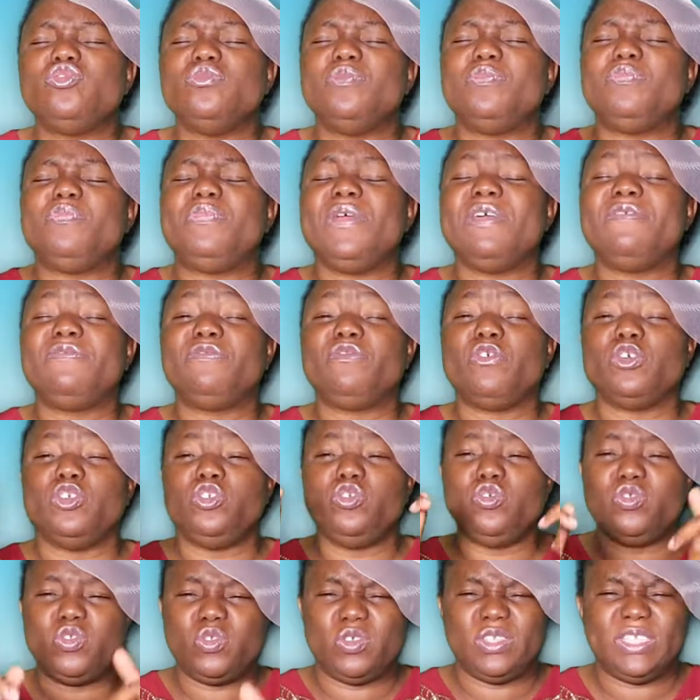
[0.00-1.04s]
to pray for
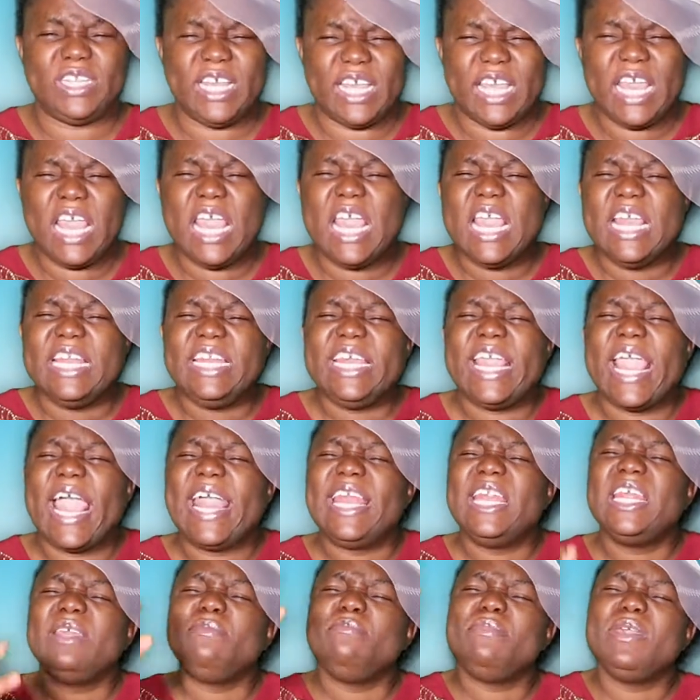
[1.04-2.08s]
you today. The
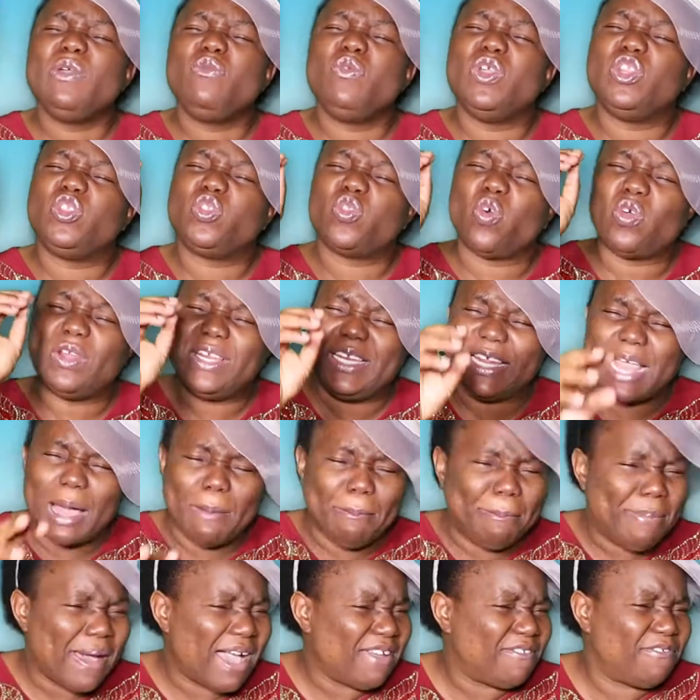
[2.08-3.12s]
enemy will turn their
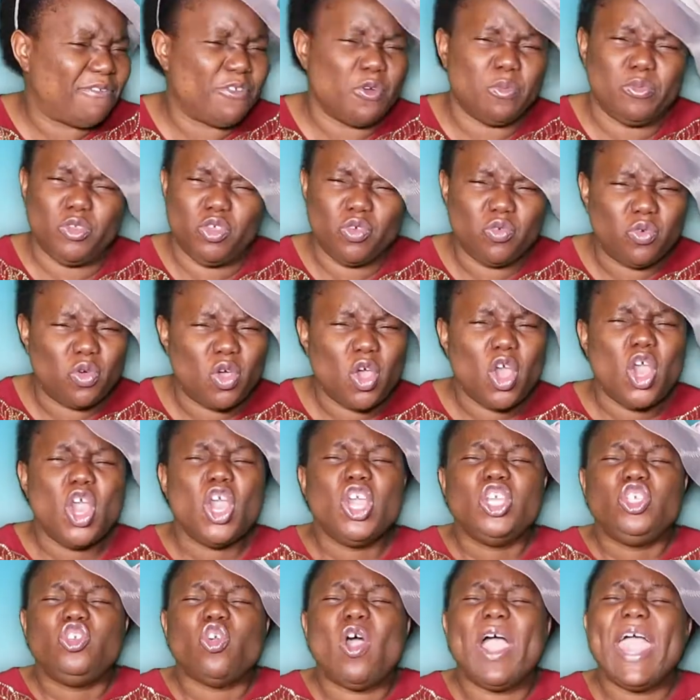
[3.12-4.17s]
back from you.
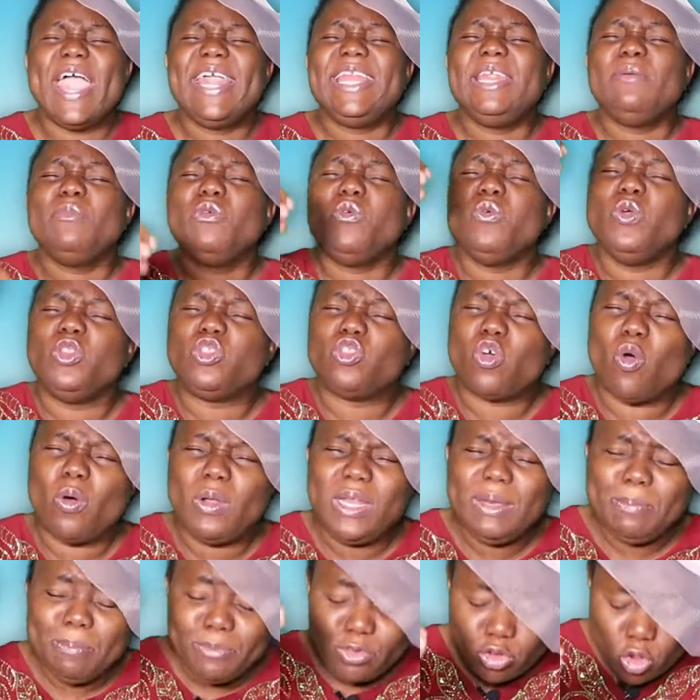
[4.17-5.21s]
Your enemy will
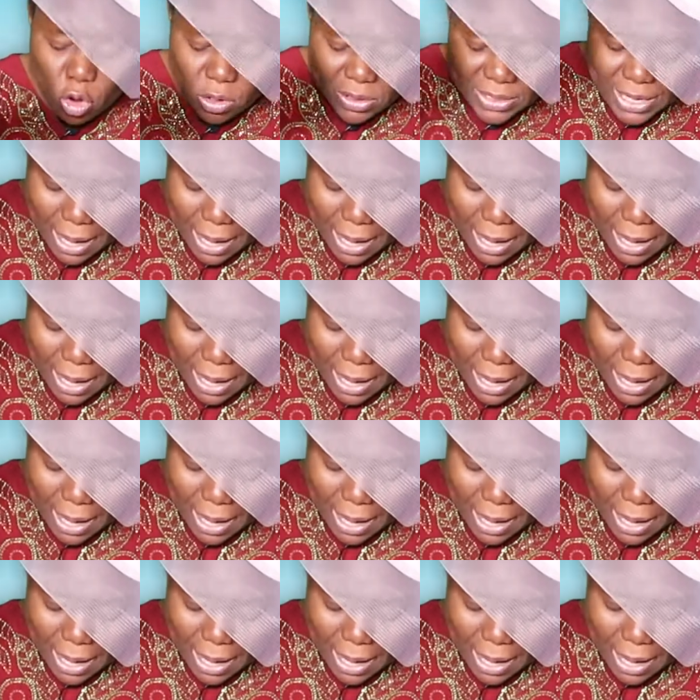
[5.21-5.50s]
turn, turn